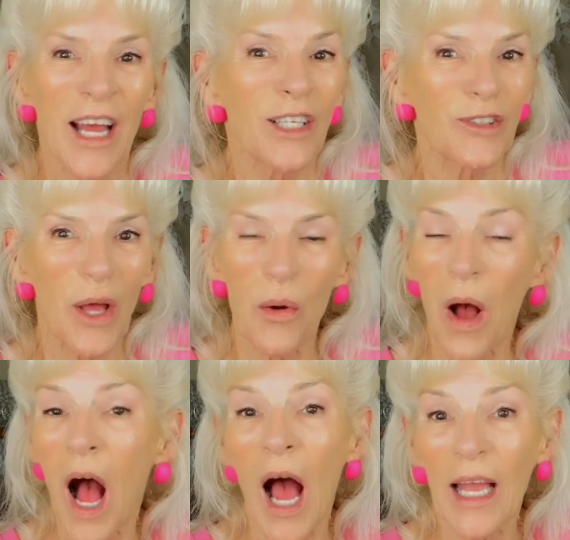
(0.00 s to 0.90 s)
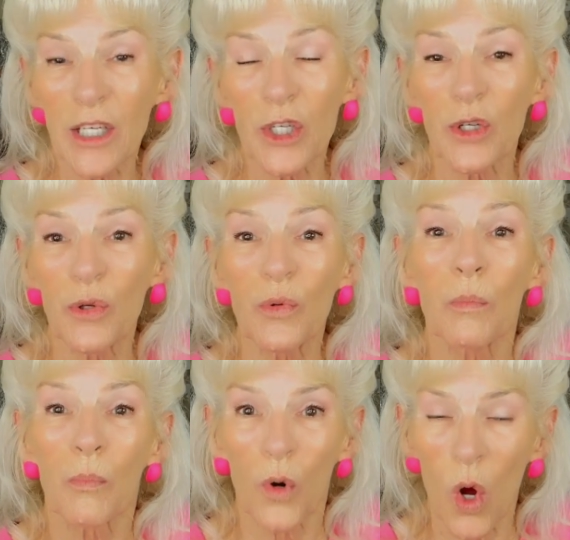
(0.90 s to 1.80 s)
So I do
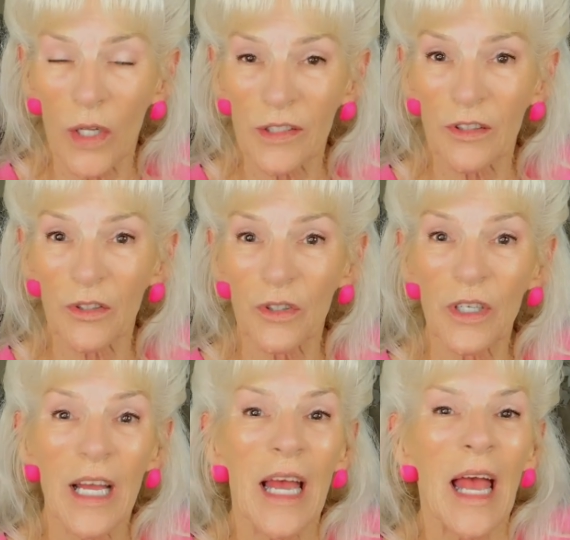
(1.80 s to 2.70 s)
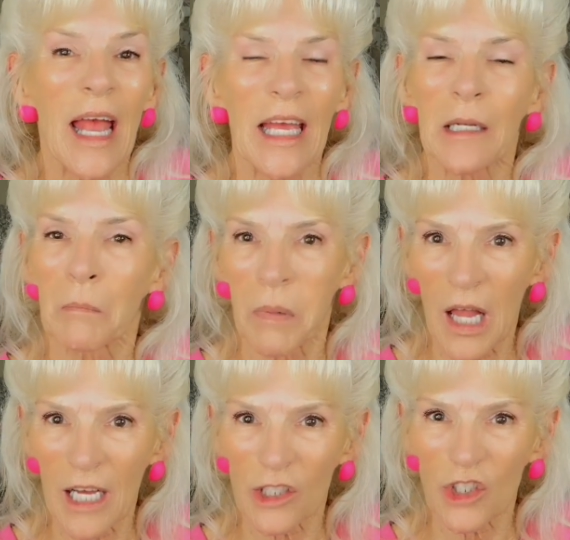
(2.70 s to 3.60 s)
bronzer and
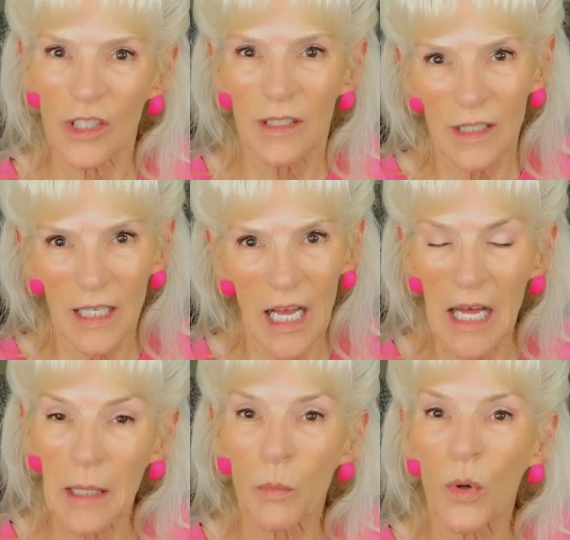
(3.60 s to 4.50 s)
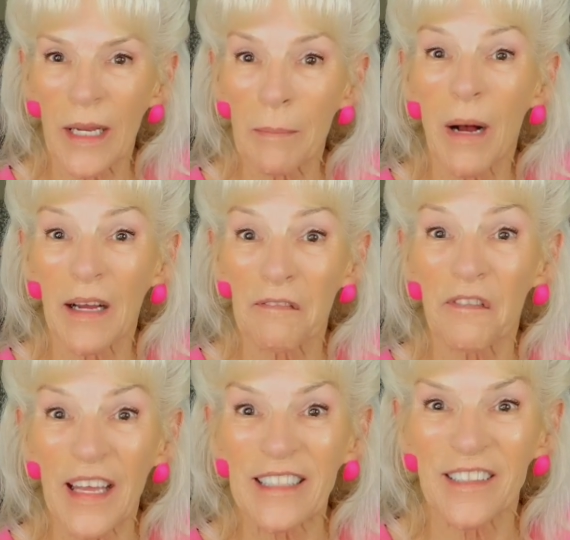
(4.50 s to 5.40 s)
blush to kind of bring my
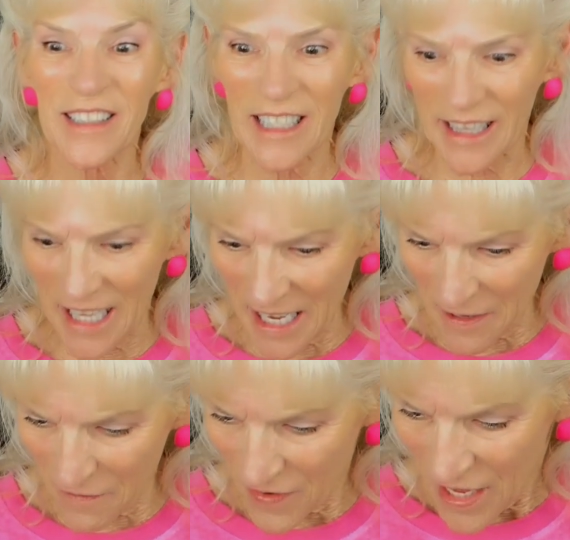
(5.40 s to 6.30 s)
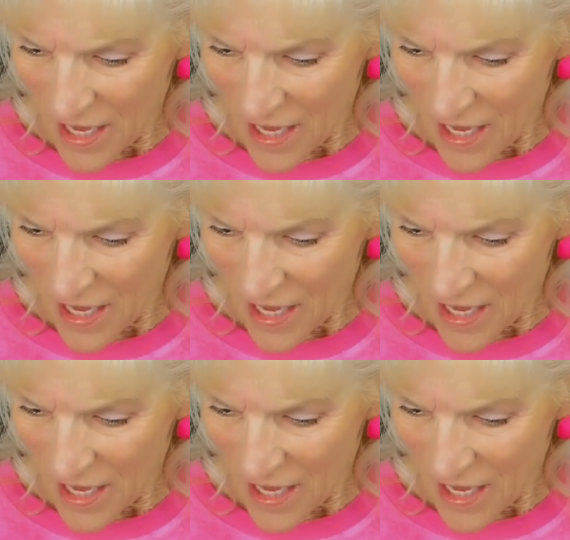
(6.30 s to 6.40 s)
face to life.